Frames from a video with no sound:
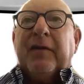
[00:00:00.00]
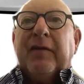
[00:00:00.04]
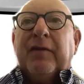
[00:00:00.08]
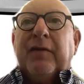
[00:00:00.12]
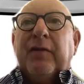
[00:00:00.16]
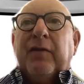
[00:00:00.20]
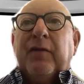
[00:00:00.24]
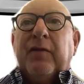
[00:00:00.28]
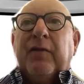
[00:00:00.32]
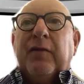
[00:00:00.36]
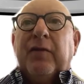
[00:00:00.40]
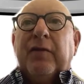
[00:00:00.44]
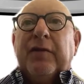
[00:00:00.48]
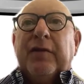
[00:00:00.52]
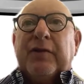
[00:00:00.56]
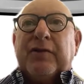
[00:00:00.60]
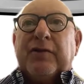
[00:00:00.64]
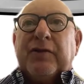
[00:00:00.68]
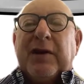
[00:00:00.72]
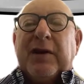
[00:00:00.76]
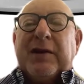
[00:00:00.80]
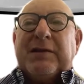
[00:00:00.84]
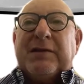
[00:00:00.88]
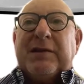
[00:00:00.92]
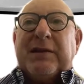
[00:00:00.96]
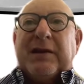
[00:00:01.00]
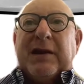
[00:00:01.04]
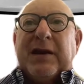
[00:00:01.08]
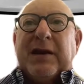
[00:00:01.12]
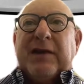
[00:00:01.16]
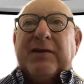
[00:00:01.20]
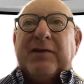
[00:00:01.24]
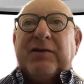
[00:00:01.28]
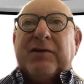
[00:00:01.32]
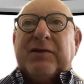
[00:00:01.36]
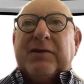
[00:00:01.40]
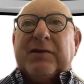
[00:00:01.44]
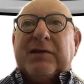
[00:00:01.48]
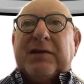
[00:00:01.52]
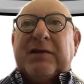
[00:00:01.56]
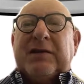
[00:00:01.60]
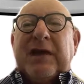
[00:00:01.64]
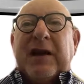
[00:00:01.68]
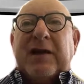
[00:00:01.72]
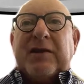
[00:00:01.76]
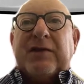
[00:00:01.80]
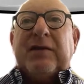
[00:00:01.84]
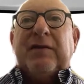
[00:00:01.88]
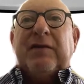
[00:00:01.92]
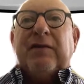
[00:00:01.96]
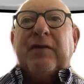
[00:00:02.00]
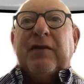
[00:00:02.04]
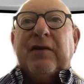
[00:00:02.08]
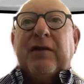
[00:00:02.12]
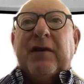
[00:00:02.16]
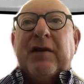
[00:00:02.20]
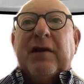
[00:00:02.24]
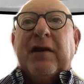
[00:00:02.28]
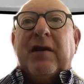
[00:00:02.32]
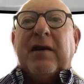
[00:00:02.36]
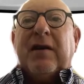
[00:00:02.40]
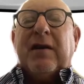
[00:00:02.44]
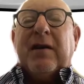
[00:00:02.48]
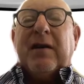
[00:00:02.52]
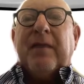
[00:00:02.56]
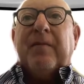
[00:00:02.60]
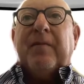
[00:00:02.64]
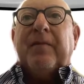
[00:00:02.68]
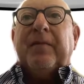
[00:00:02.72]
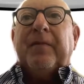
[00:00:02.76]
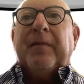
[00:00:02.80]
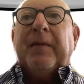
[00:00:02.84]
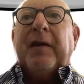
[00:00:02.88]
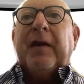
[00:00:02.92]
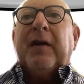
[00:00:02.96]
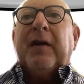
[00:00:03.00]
for the tracing agents is actually very high.